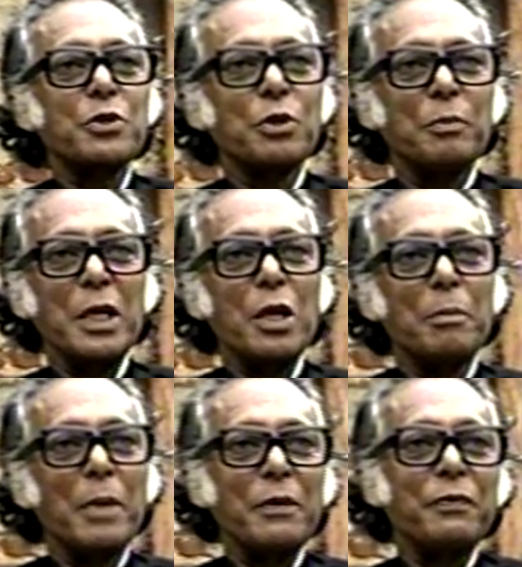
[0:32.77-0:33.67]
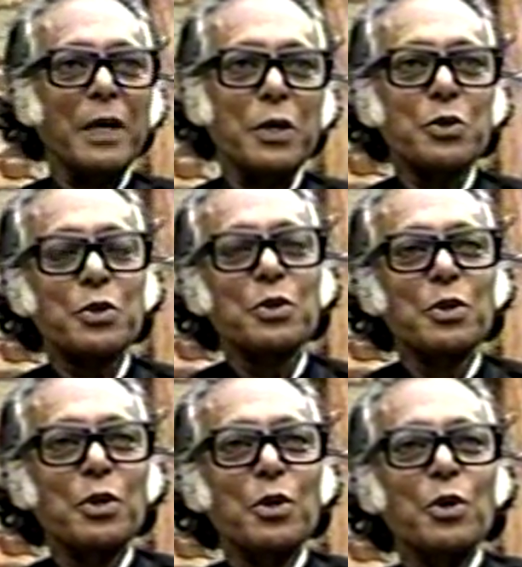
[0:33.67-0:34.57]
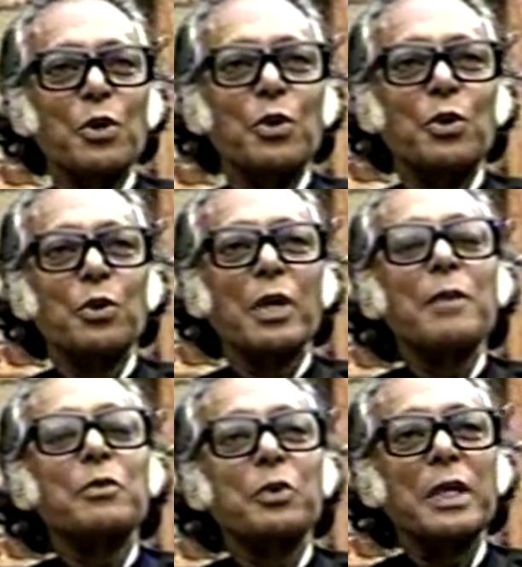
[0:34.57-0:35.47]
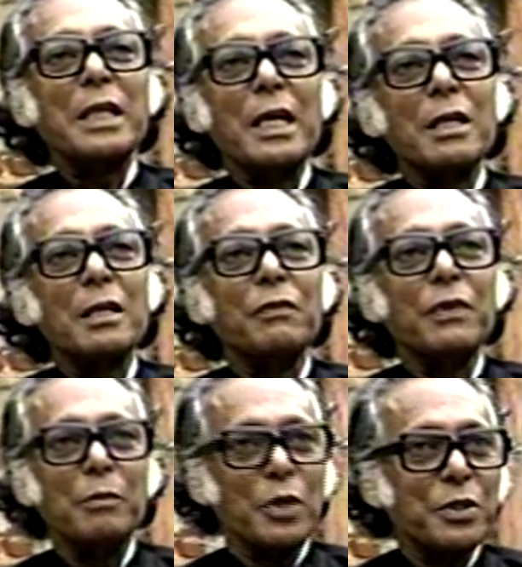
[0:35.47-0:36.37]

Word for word: So many of my friends who came to attend the film